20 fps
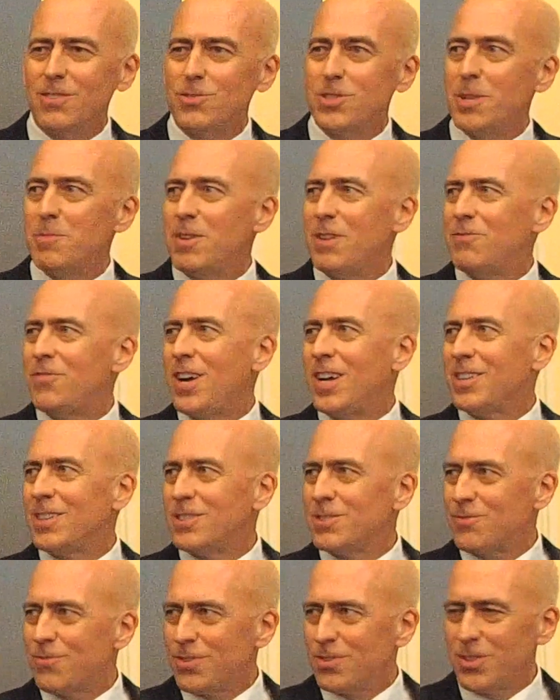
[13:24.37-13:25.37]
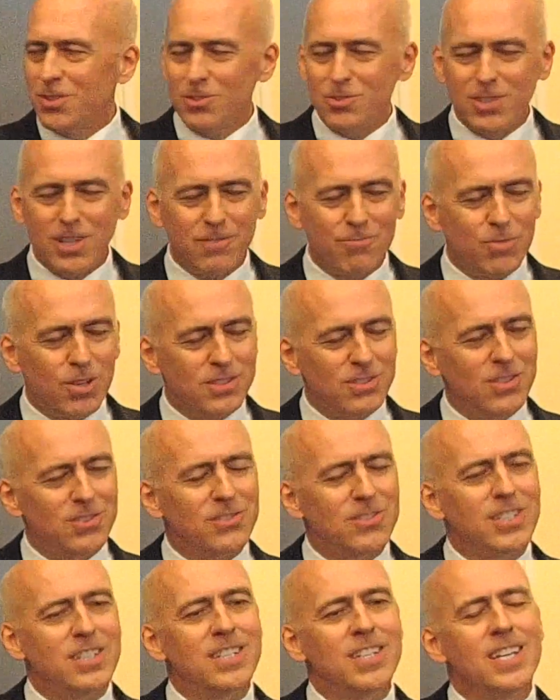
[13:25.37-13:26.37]
or semifinalists for the UCF
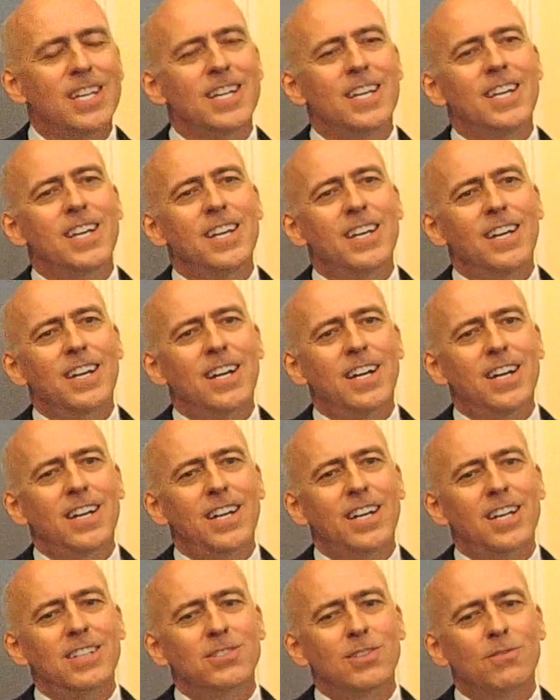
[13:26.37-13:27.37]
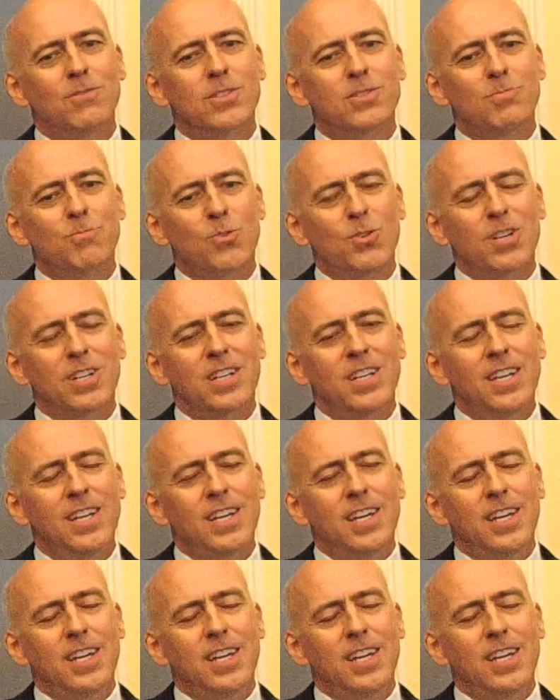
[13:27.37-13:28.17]
presidency, as of this morning,